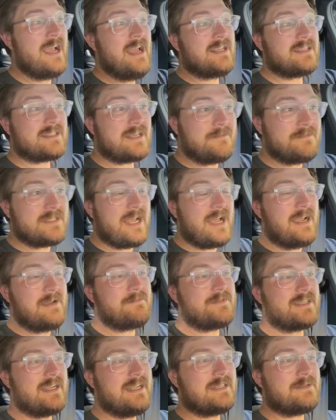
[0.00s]

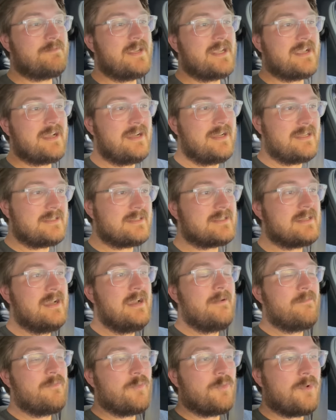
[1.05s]
Sometimes it's because
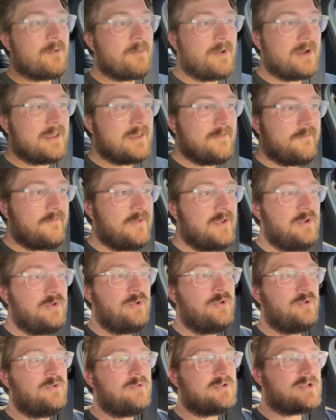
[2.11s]
we're one of the
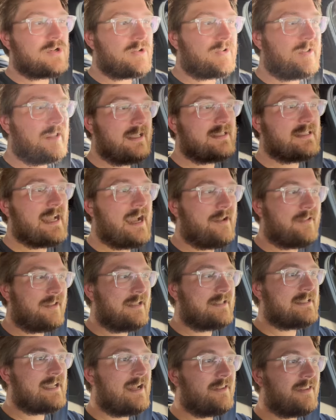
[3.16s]
few journalist
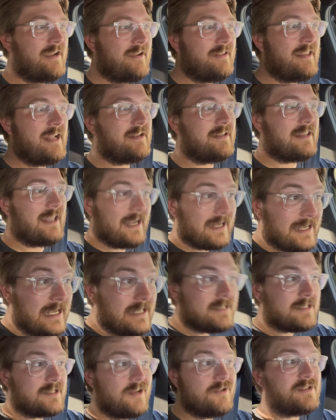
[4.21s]
outlets out there that
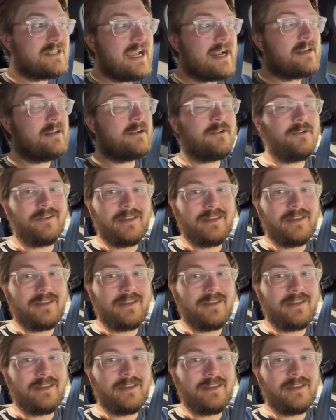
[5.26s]
gets so technical,